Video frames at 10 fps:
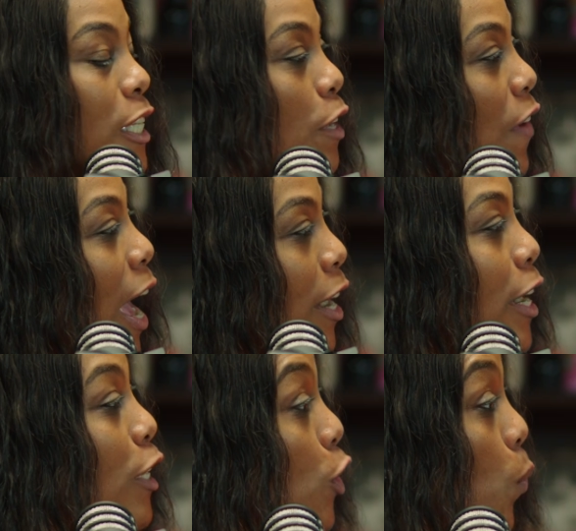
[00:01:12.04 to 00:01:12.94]
yourself out of
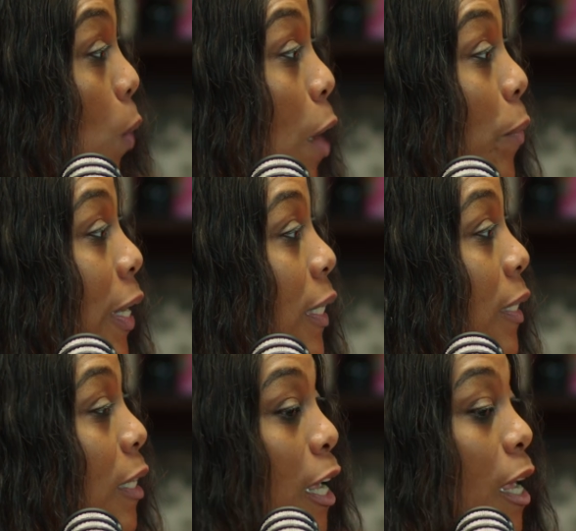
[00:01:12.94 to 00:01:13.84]
that surroundings,
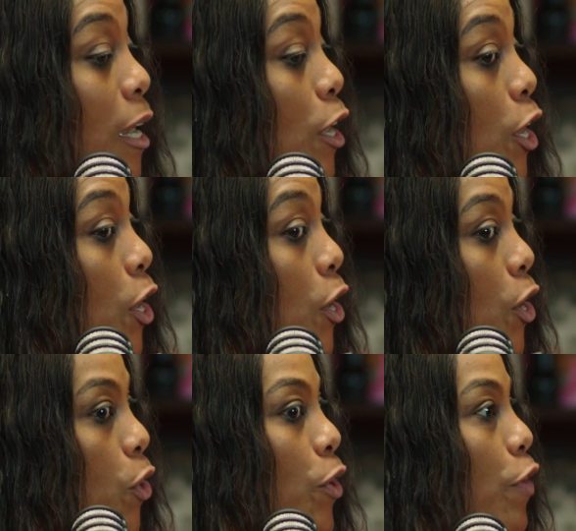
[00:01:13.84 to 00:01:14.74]
then
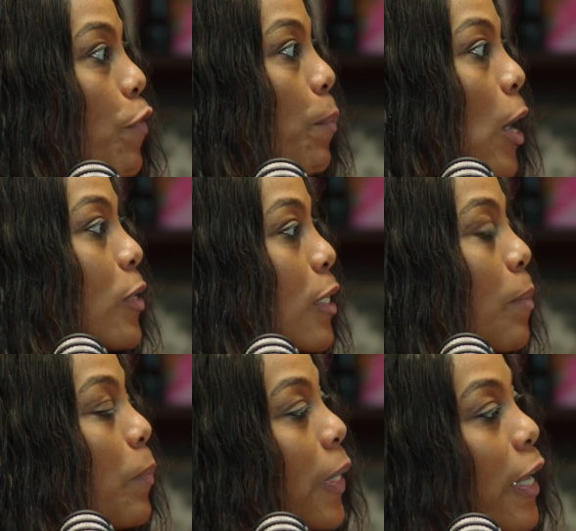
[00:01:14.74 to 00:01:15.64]
you're a different
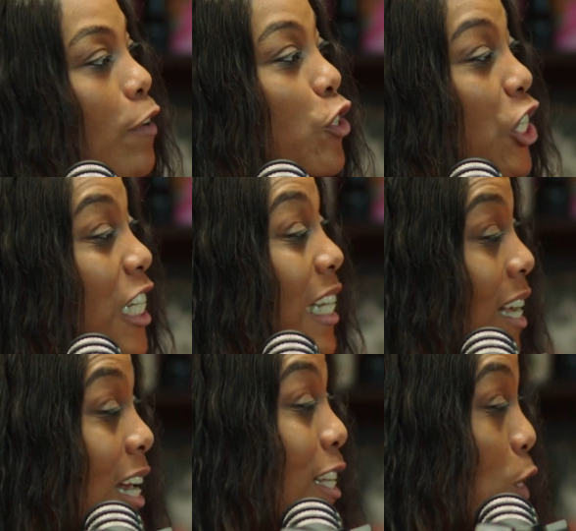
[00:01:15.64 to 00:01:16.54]
person. But if she's
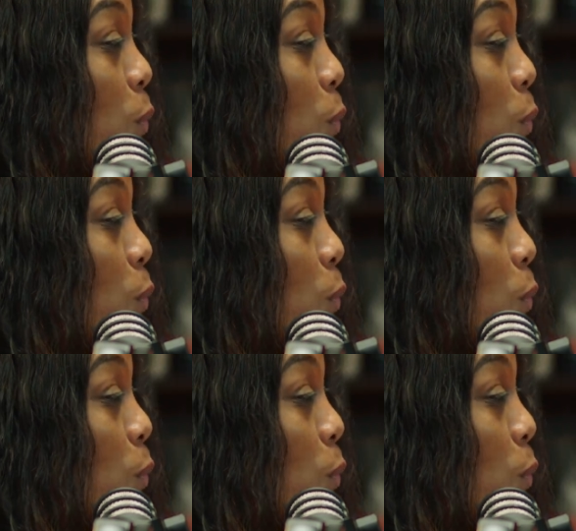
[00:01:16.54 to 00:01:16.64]
in that